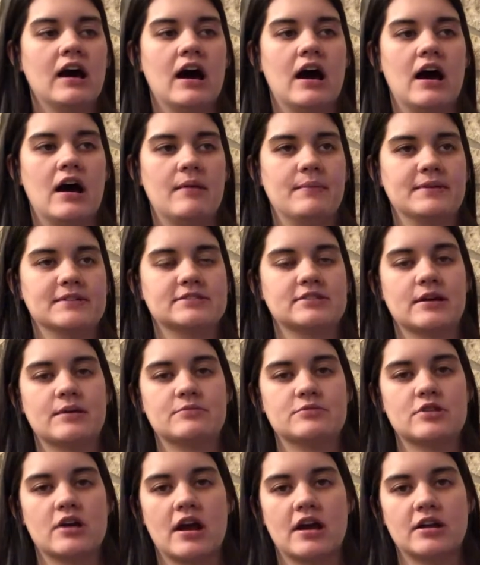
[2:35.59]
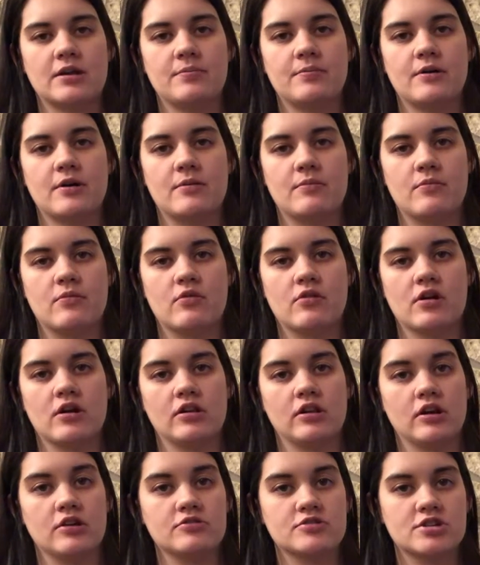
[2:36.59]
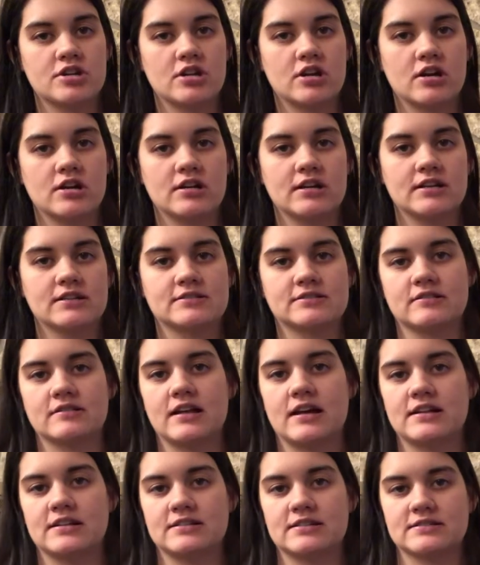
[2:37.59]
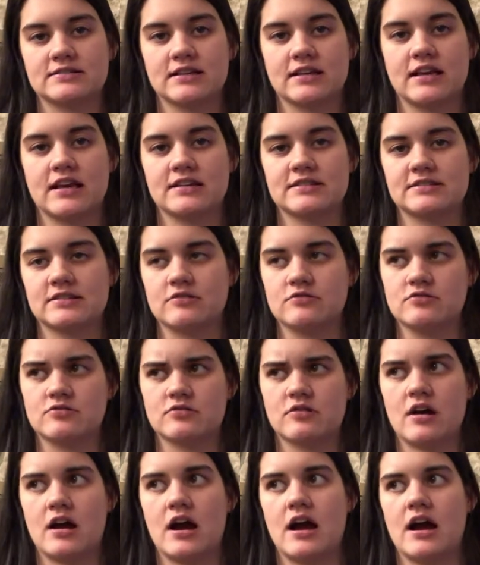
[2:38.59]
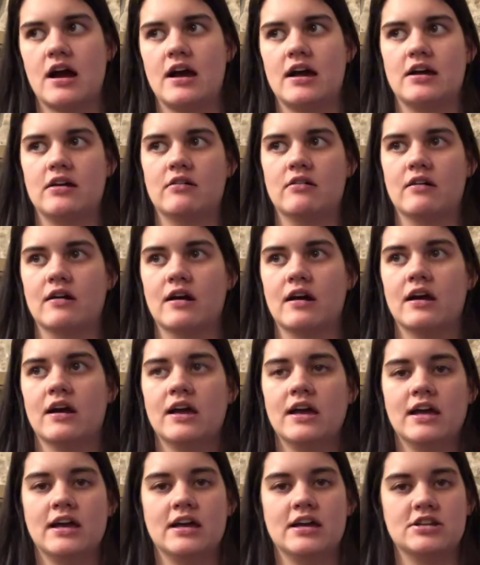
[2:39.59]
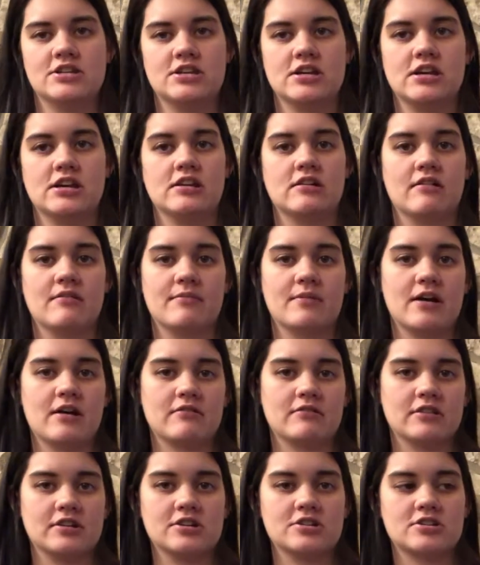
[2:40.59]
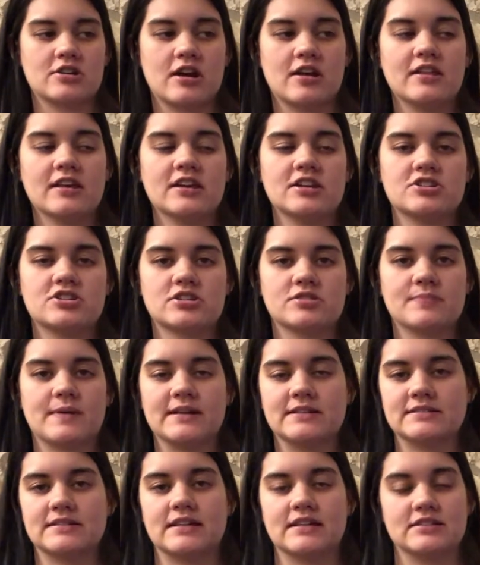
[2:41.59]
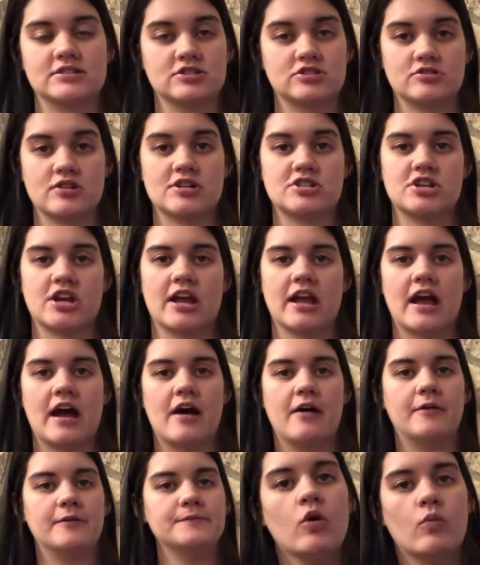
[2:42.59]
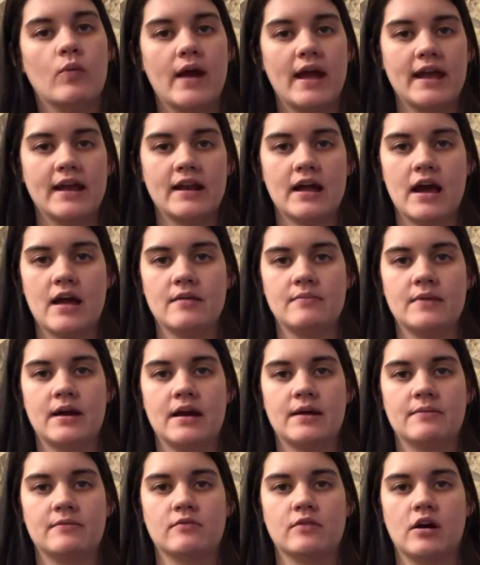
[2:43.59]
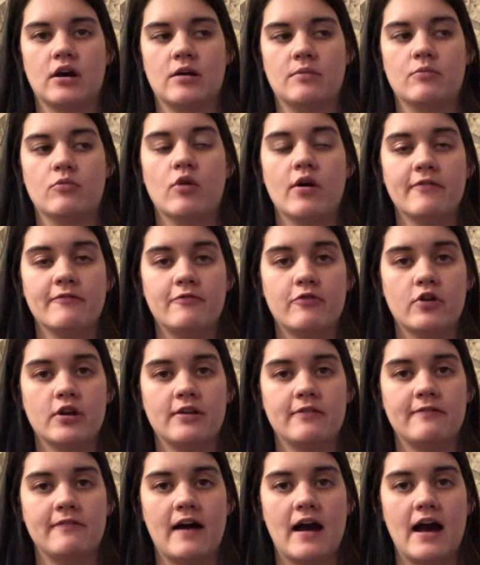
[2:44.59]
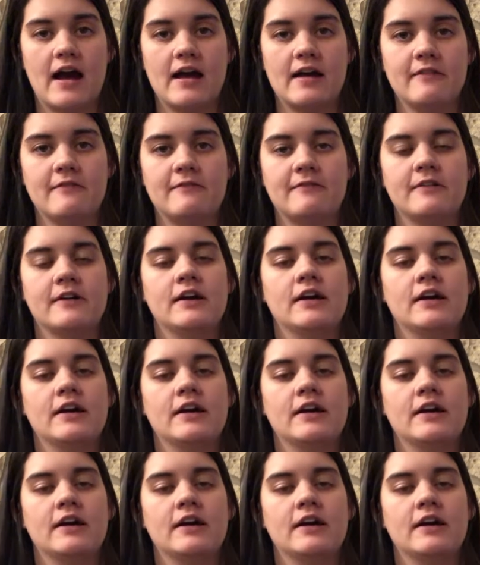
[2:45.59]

Um, and so I'm trying to put more lotion on it so that it doesn't get so dry or itchy or I'm not really sure. I think it's just my skin stretching out. Weight, I'm at um, 145